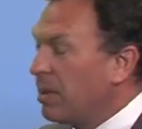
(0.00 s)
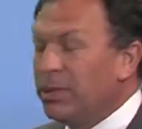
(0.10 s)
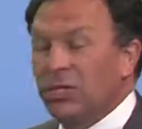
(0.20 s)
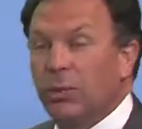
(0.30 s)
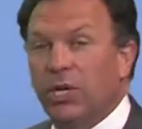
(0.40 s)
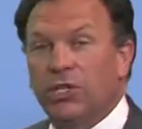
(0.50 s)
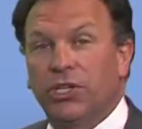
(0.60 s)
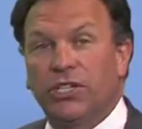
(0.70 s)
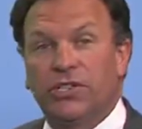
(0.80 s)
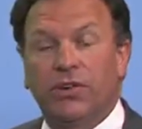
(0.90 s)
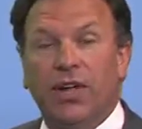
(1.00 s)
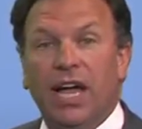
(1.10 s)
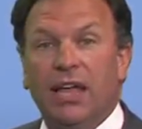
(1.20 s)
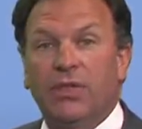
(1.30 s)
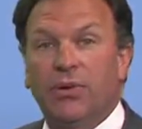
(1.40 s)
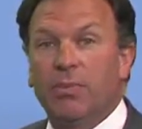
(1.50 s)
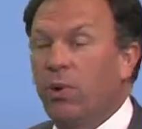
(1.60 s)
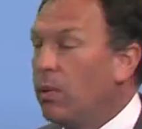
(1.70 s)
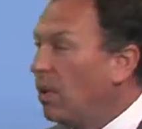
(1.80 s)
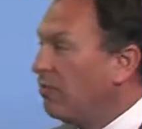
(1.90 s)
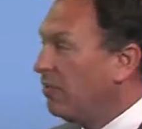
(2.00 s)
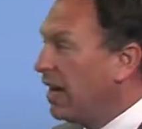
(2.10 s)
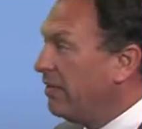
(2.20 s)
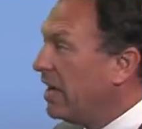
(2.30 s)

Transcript: Barometric pressure considered high at 30.15.